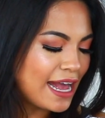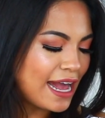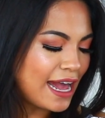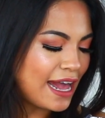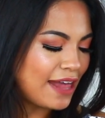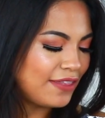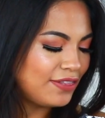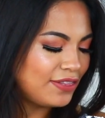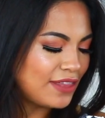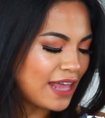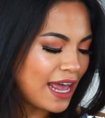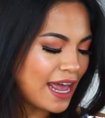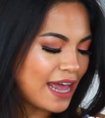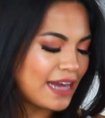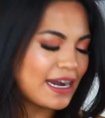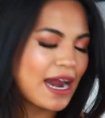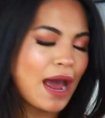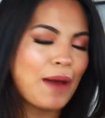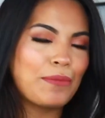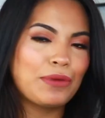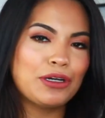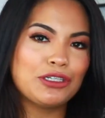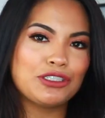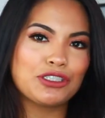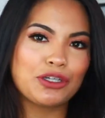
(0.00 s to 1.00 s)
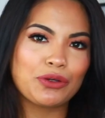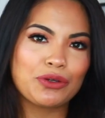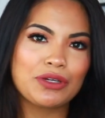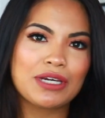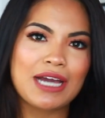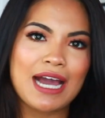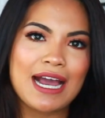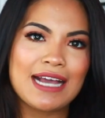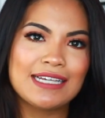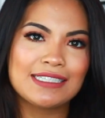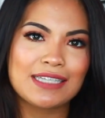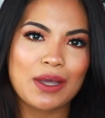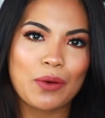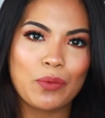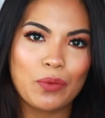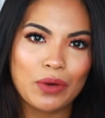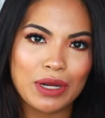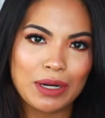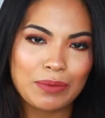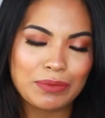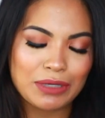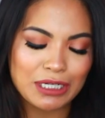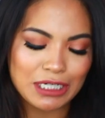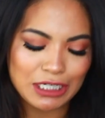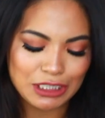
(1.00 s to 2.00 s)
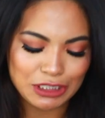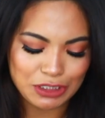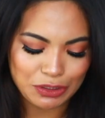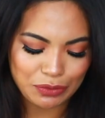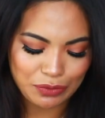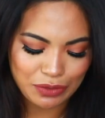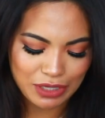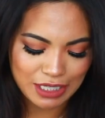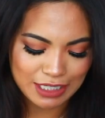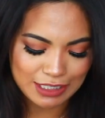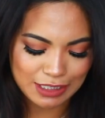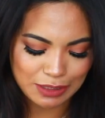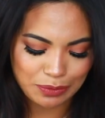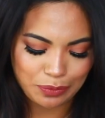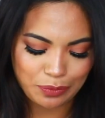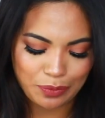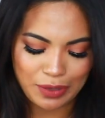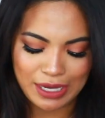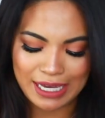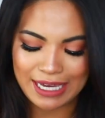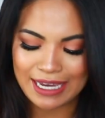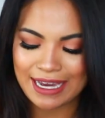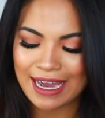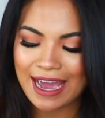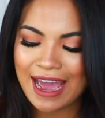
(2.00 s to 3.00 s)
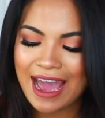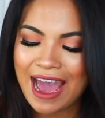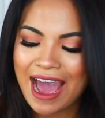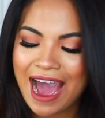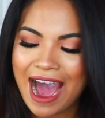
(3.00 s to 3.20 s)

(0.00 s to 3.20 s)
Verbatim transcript: And then I'm going to show you guys what I'm going to do this week.